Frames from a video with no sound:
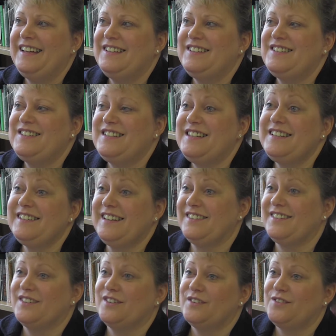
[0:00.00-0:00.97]
she
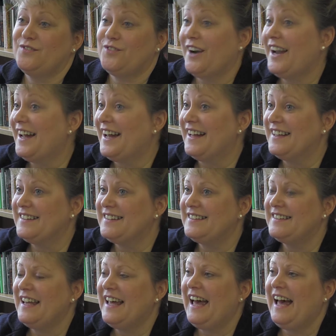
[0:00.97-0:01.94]
decides to go to
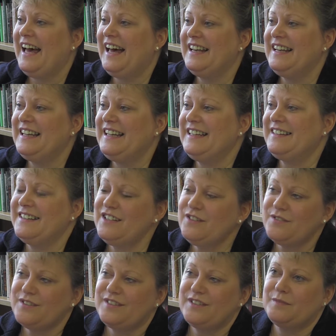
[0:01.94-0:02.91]
France. And it's
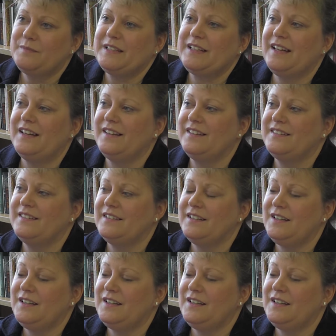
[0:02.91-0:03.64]
interesting because